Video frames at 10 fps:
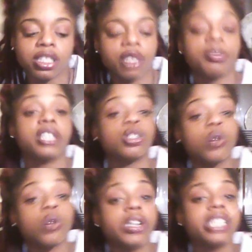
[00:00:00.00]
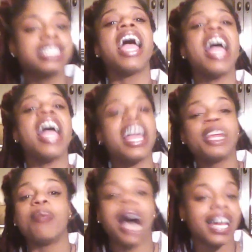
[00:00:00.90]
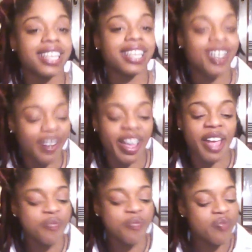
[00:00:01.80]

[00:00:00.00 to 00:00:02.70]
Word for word: Could be a Taurus, anybody, okay?